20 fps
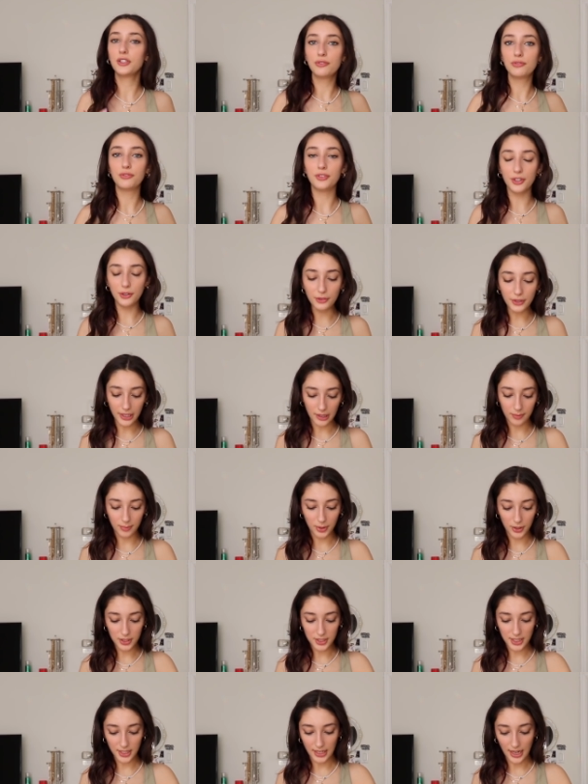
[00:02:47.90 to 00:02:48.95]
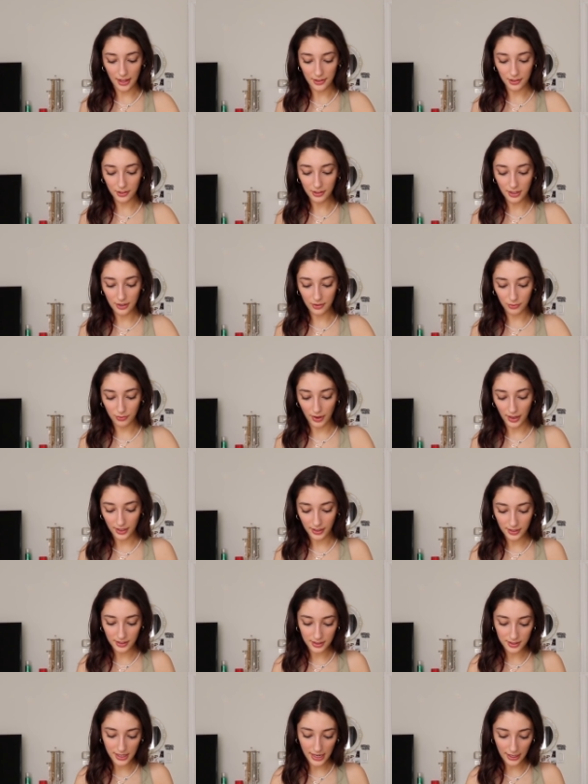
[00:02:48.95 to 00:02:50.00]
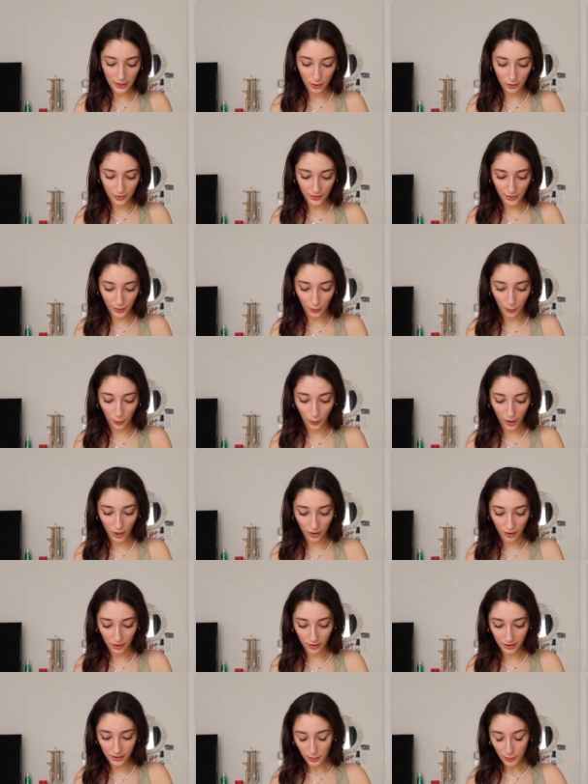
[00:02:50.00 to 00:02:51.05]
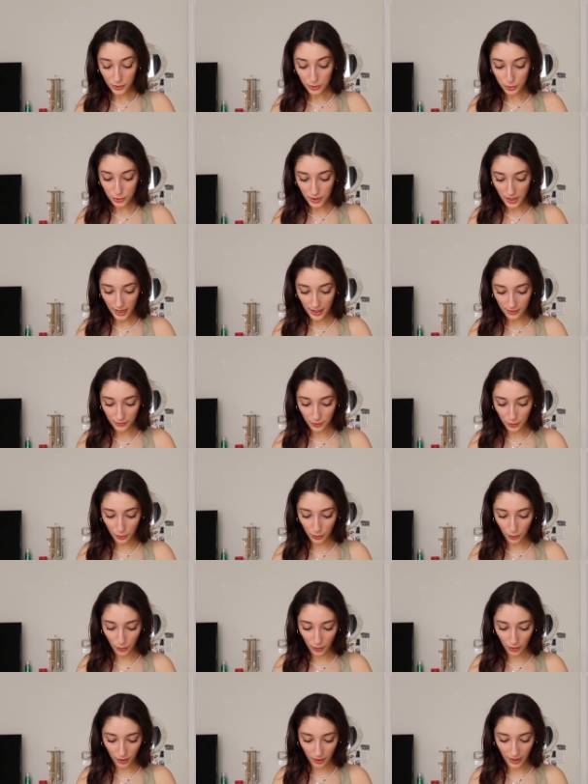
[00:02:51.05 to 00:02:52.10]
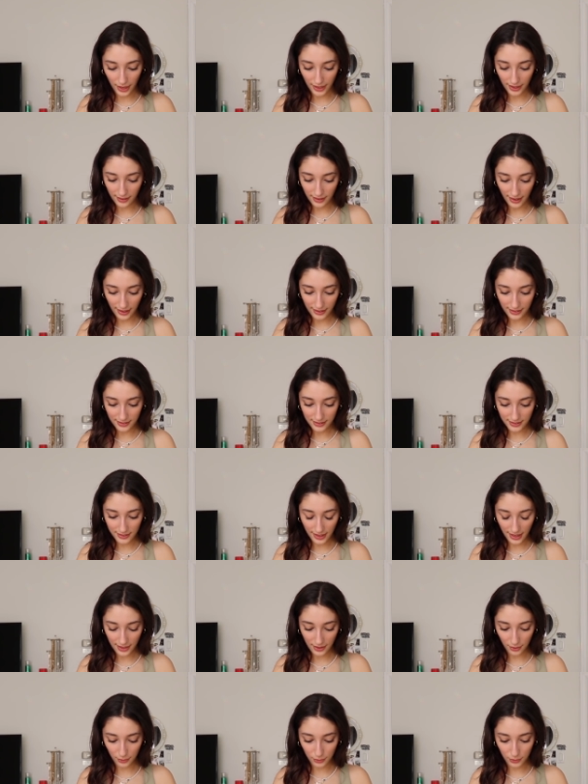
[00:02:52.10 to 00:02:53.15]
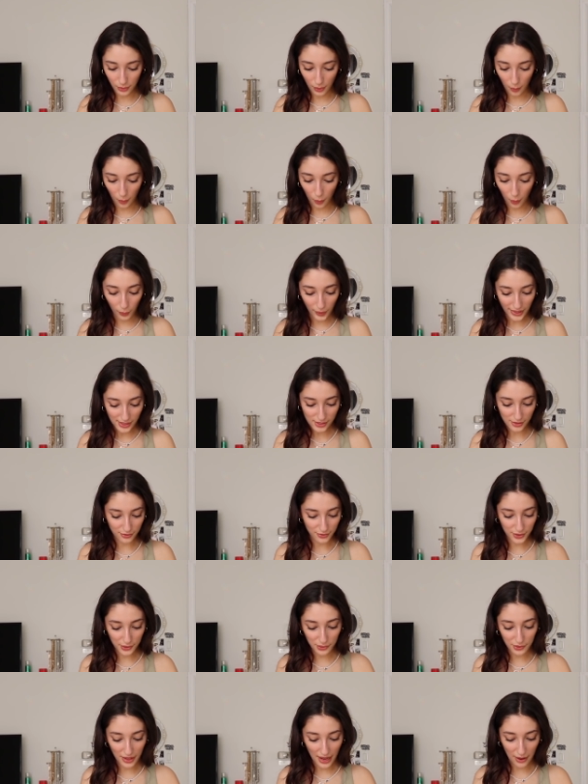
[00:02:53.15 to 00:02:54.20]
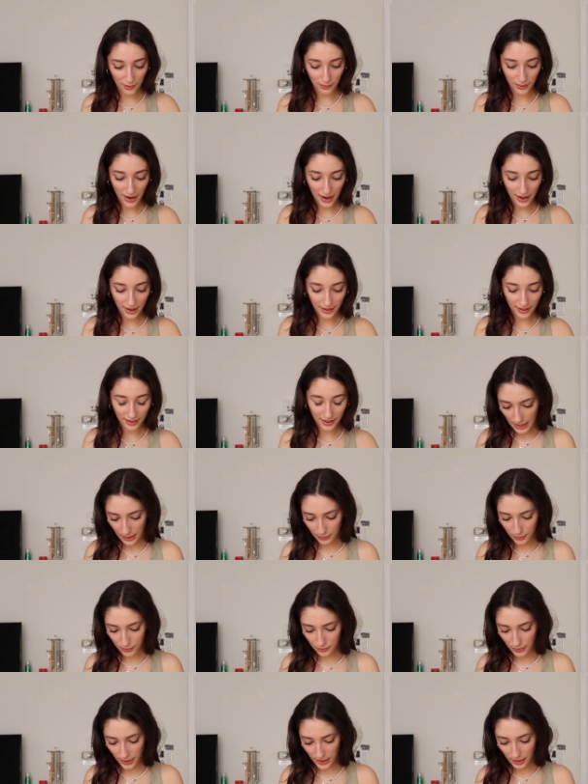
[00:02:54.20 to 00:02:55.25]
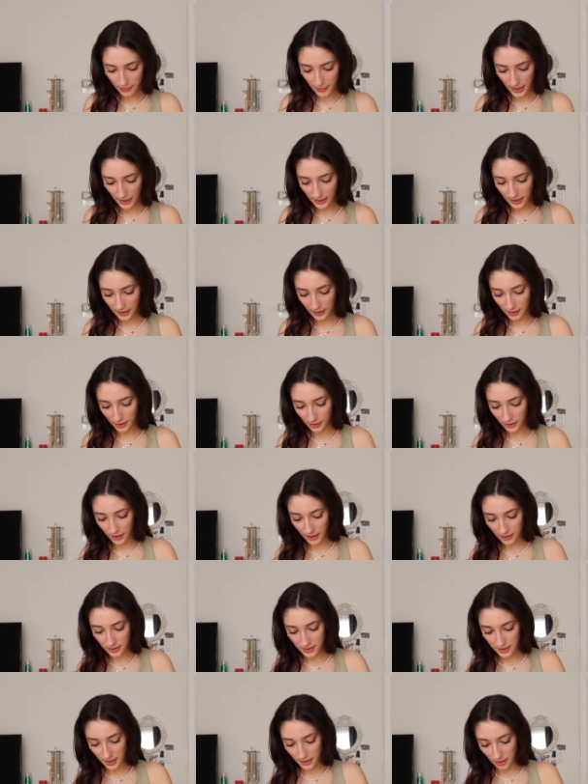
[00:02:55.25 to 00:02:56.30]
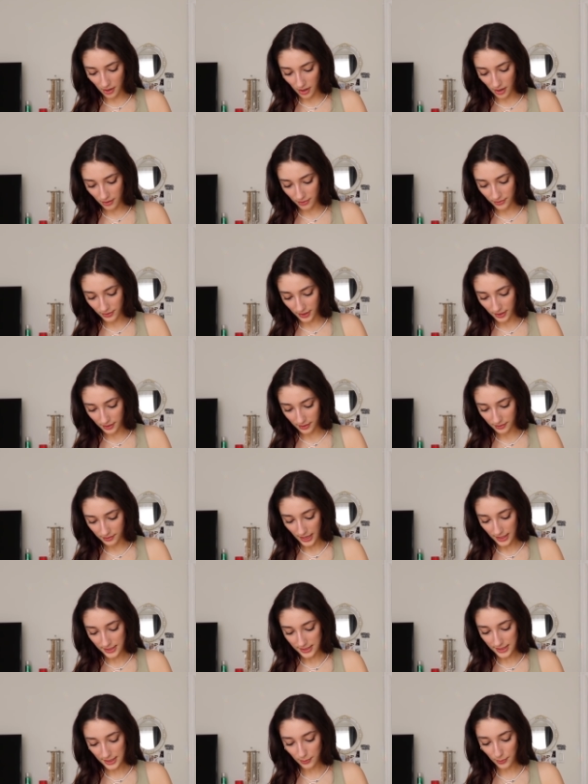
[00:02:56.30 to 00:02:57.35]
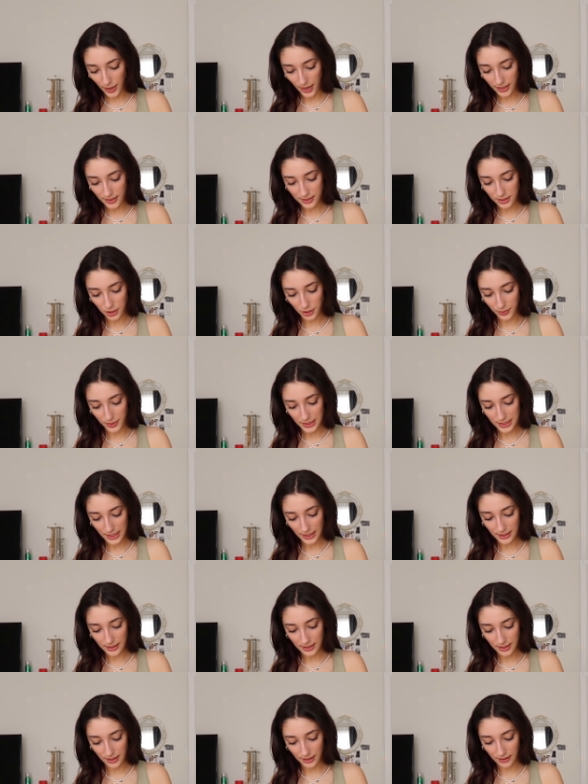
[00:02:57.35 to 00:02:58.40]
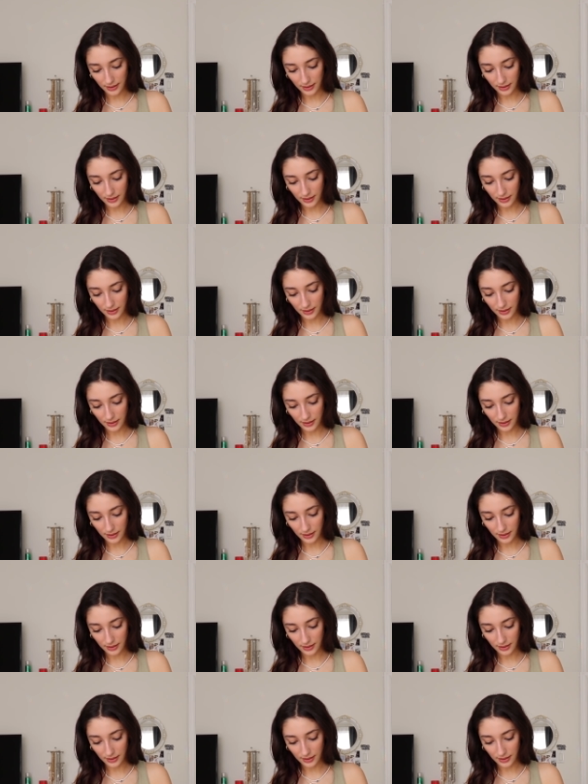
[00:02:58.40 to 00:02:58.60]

feel like put together and ready to take over the world, which was kind of cool. I don't always feel that way. I would recommend getting your nails done often. I see why it's so addicting.